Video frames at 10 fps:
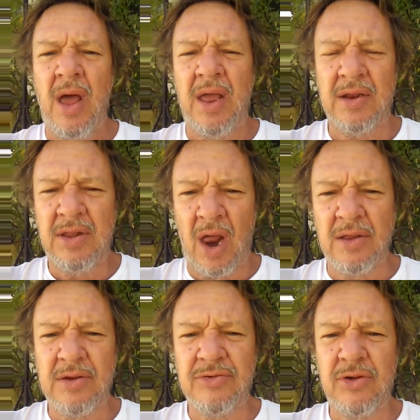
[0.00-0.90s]

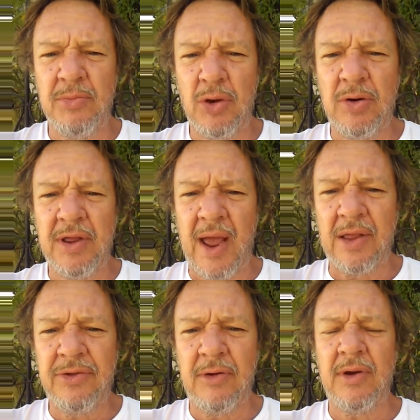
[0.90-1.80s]
intelligence community
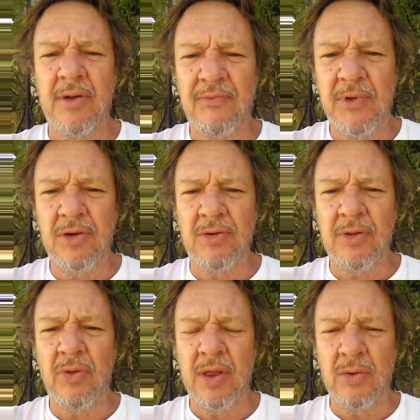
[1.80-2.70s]
out there in the field,
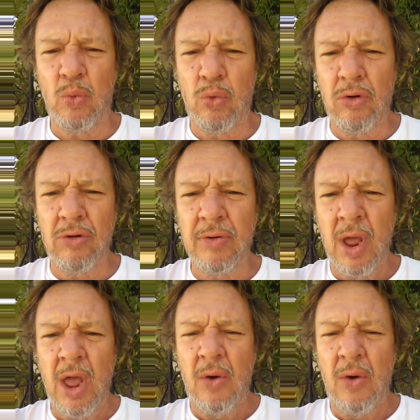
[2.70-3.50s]
in the world,